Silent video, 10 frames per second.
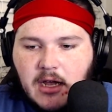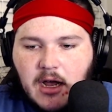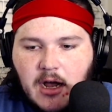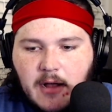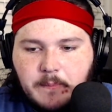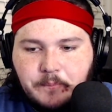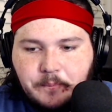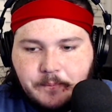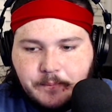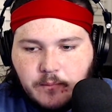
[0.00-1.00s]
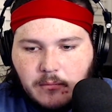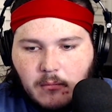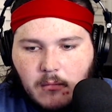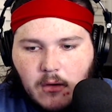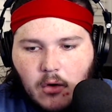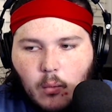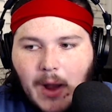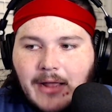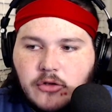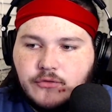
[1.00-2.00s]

Wild